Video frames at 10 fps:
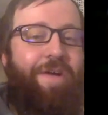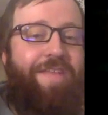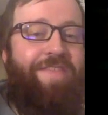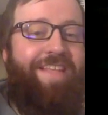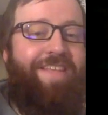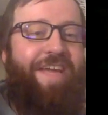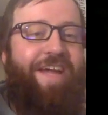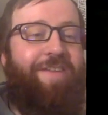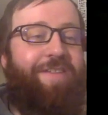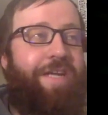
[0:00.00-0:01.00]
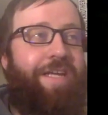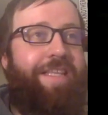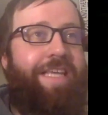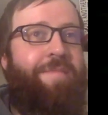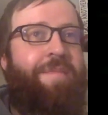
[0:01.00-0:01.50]
well and then you also
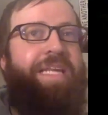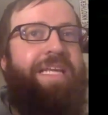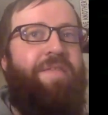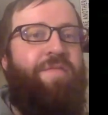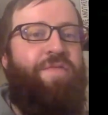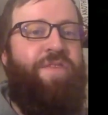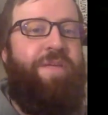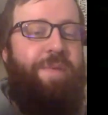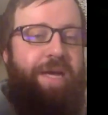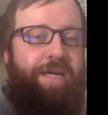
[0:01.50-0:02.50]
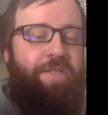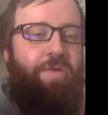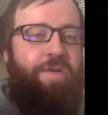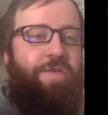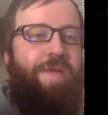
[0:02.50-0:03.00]
get the immediate feedback
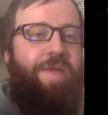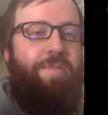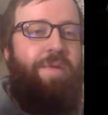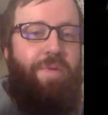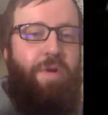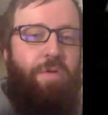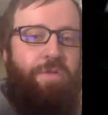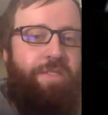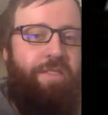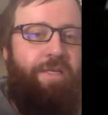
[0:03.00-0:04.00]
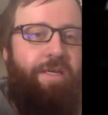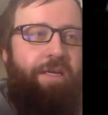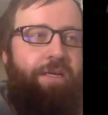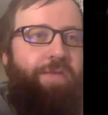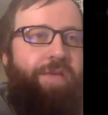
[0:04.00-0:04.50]
so when you make a big post
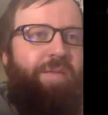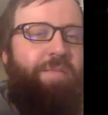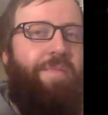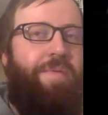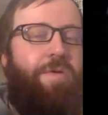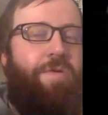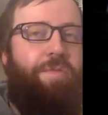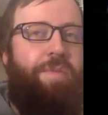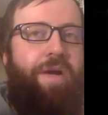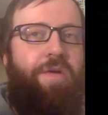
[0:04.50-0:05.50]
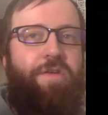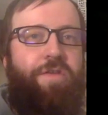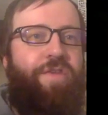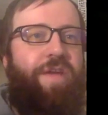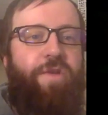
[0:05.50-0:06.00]
you make a big post about
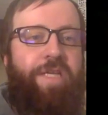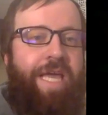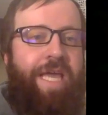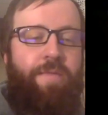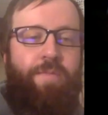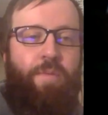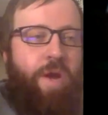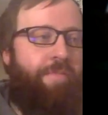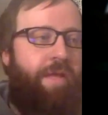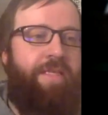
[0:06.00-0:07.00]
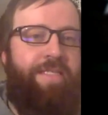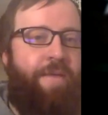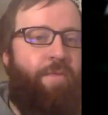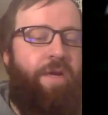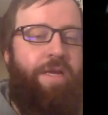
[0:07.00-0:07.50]
your favorite game or boy, I'm playing this
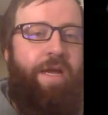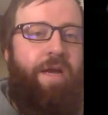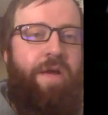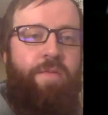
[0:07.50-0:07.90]
game right now.